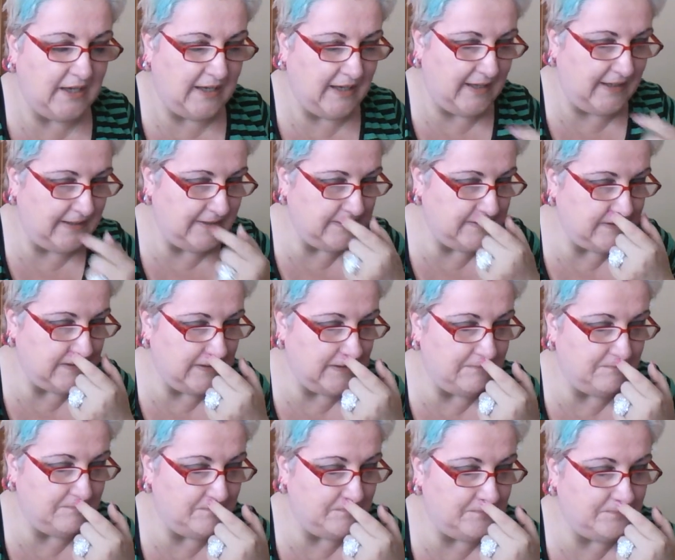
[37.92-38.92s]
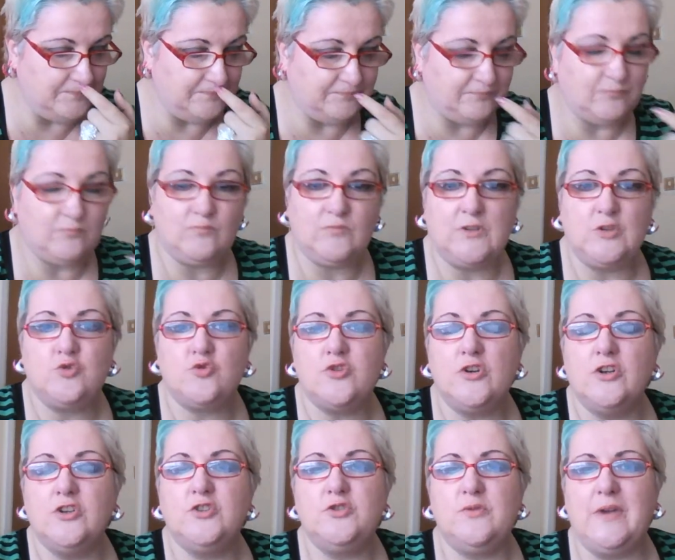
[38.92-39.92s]
and
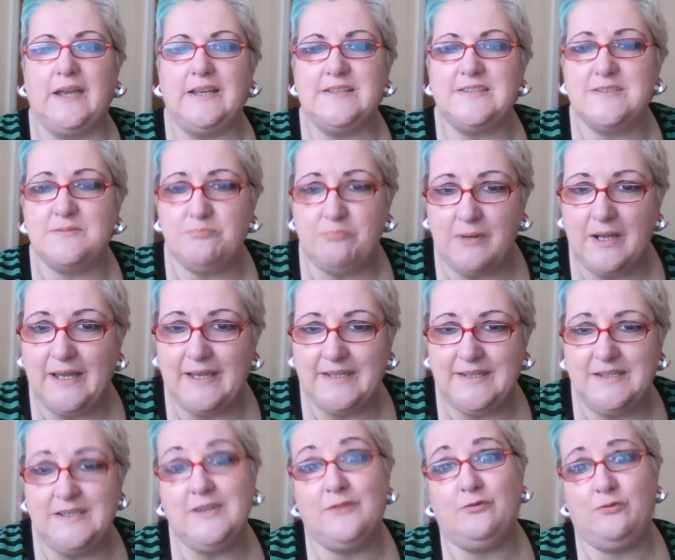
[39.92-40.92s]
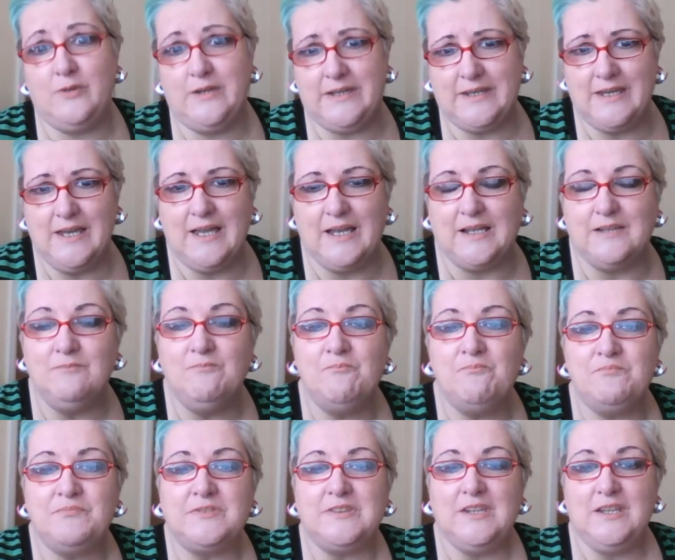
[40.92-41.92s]
try to explain, if we can,
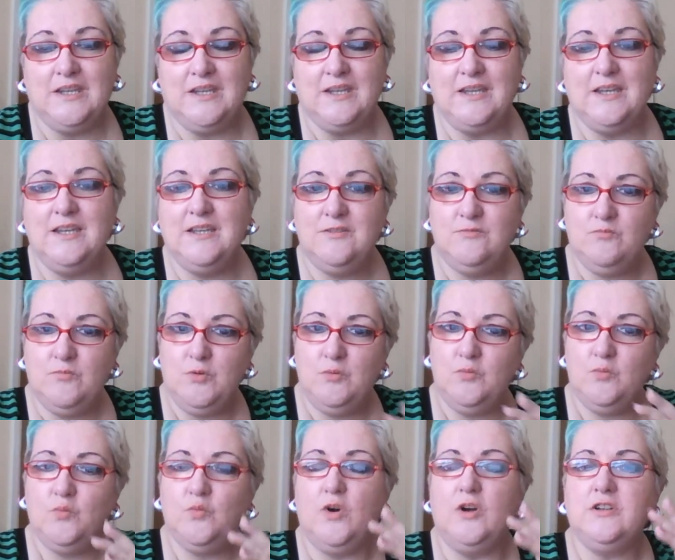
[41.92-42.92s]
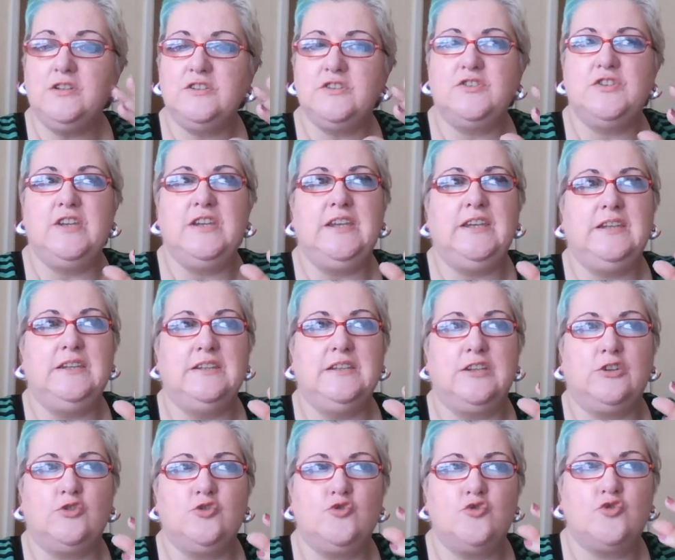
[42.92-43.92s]
what
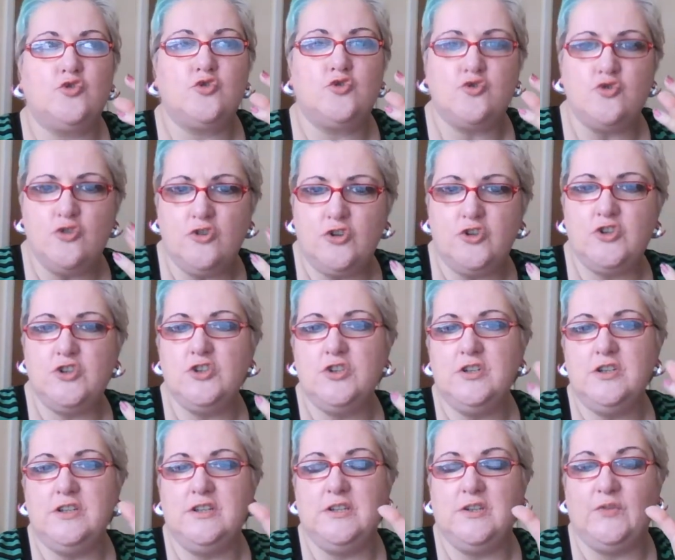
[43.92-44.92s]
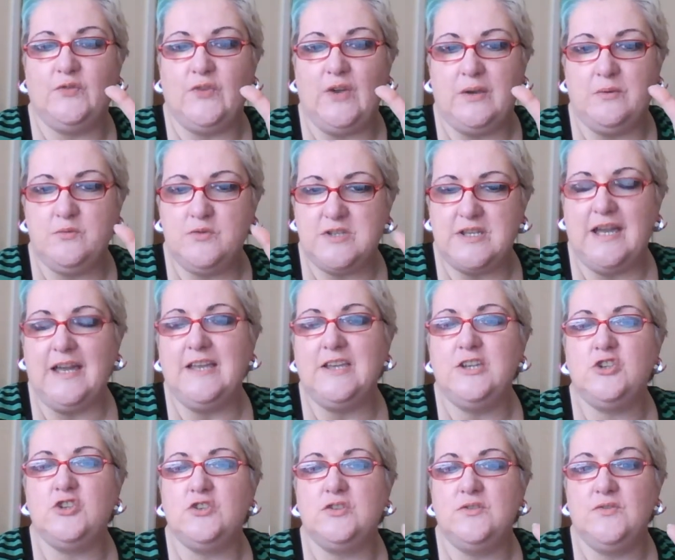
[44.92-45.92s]
the construction and the
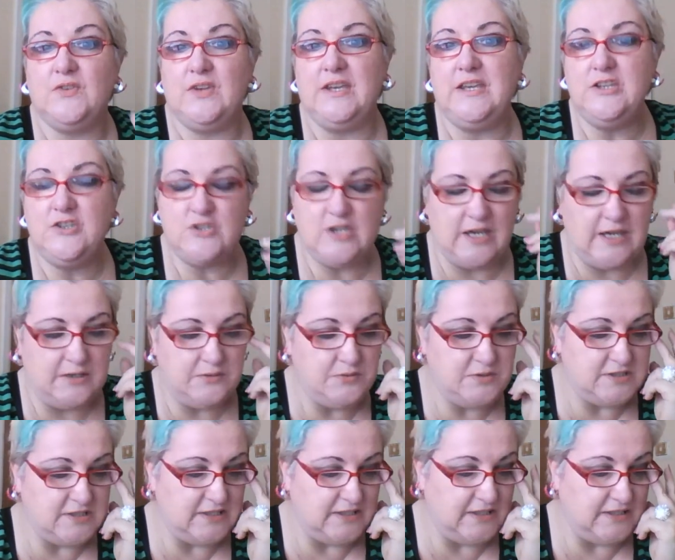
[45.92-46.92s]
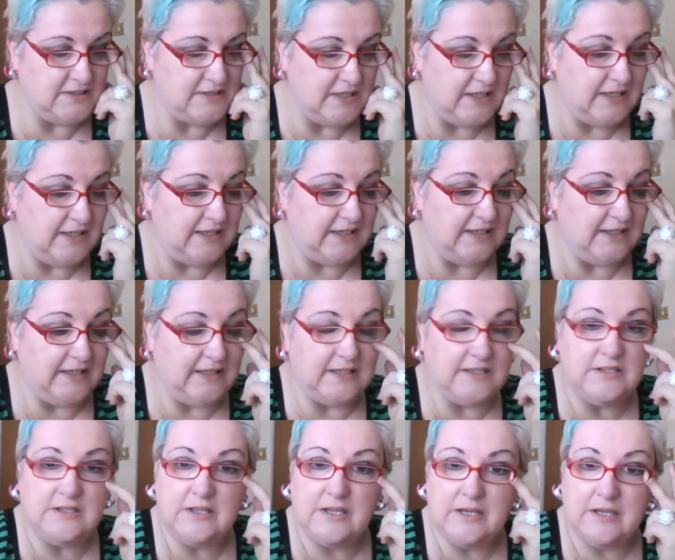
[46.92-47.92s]
foundation of each house is
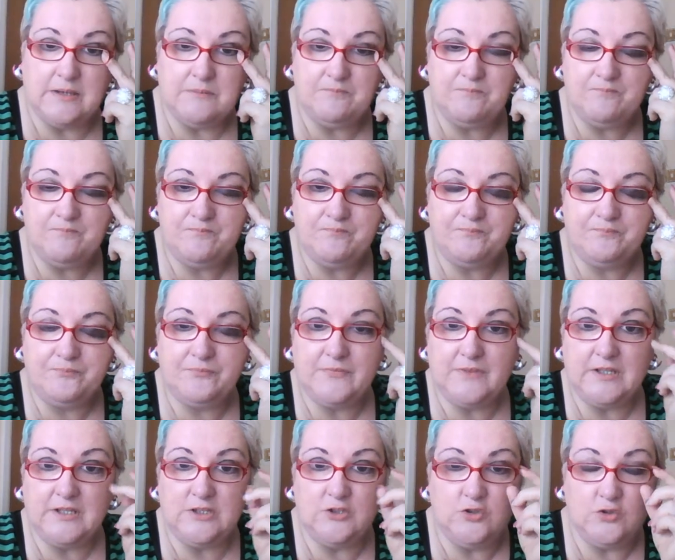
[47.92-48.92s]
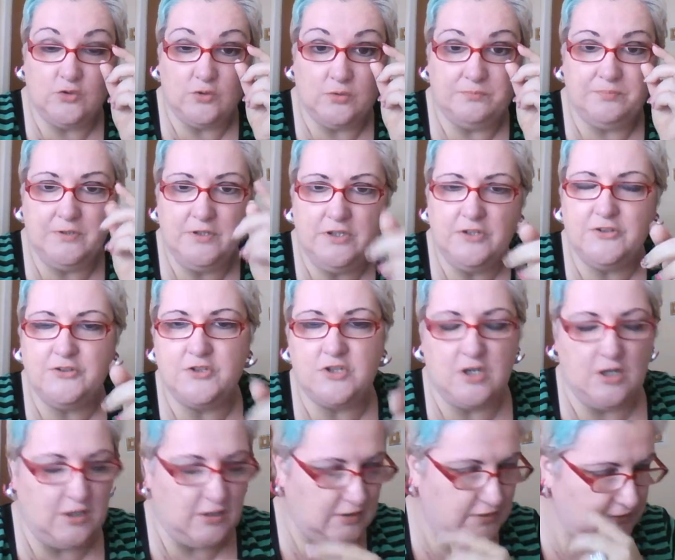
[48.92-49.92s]
in your birth
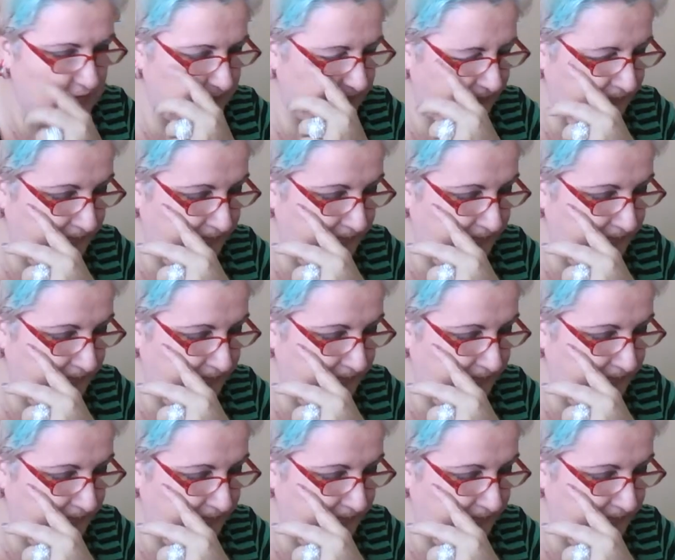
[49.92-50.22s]
chart.